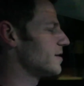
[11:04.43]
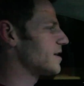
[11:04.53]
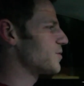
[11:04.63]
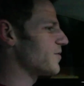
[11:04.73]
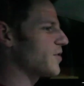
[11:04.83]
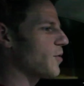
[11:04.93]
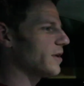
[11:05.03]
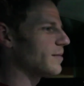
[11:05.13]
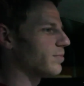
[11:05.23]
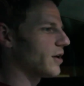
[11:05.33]
Since we've
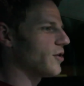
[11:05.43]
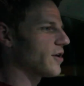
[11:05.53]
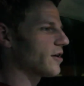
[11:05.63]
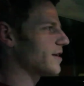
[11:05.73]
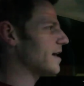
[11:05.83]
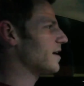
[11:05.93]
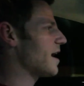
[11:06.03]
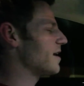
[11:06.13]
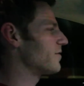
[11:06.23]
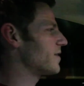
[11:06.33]
totally blown our
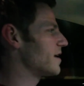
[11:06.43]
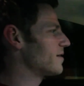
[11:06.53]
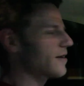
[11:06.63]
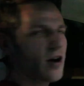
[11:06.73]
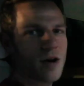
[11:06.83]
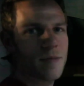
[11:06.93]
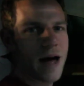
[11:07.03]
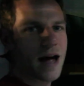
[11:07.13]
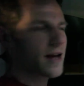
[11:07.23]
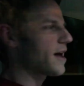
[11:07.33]
deadline of getting the car
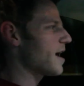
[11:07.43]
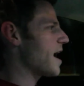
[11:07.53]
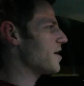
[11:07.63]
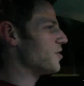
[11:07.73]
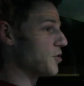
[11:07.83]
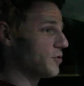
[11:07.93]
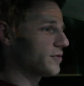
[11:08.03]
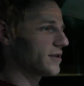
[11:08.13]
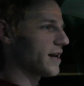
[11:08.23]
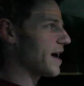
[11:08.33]
back, at
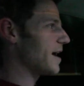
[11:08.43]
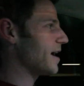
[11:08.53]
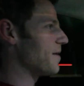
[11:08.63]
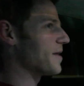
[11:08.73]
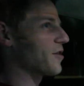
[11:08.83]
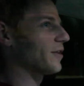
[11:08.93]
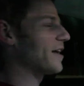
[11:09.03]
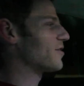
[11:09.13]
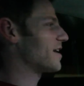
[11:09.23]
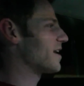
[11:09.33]
noon today, and then our
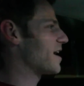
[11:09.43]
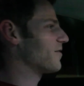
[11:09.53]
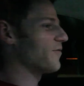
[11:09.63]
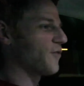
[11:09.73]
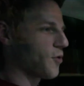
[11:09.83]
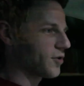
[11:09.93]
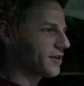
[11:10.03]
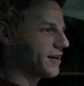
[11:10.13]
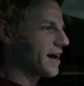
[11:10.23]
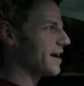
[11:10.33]
later deadline of 4
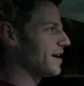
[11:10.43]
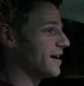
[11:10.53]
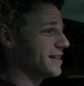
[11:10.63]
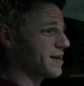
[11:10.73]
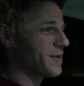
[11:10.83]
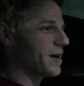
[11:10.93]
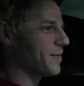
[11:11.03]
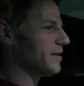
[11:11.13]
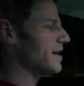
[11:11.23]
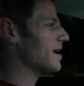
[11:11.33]
today is coming
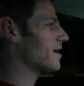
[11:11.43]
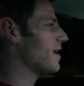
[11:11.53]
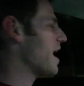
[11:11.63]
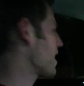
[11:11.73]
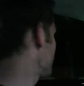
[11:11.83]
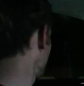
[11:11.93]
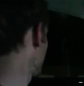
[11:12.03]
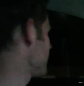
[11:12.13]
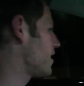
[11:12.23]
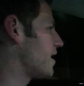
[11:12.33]
up on 10 o'clock.
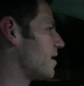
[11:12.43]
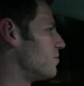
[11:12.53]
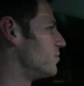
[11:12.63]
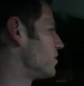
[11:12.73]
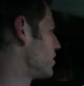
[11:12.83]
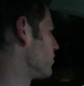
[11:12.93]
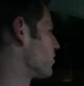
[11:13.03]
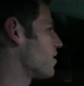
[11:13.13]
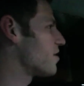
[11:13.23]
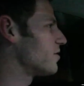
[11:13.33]
Um,
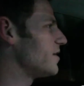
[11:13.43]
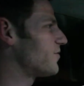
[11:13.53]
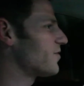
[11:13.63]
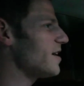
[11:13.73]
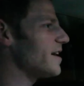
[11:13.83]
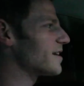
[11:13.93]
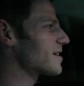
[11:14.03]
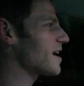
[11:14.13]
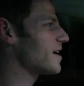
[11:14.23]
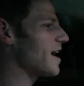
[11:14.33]
we're utterly free. It's
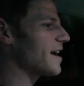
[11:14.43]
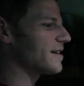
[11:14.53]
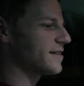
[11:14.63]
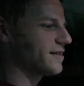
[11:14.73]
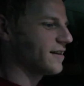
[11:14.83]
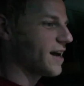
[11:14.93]
kind of nice.